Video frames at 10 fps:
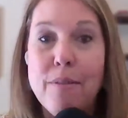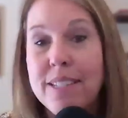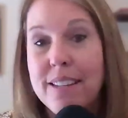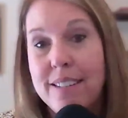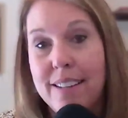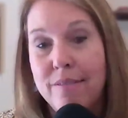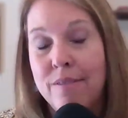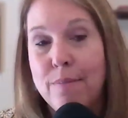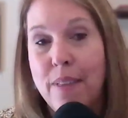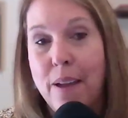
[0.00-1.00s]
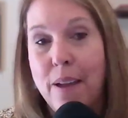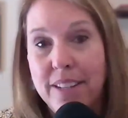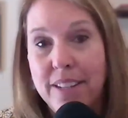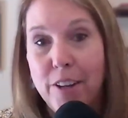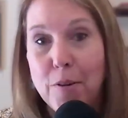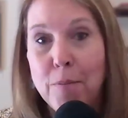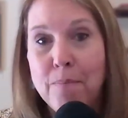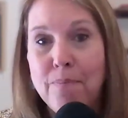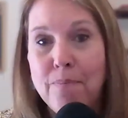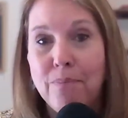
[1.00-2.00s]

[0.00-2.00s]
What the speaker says: I resisted, I will tell you.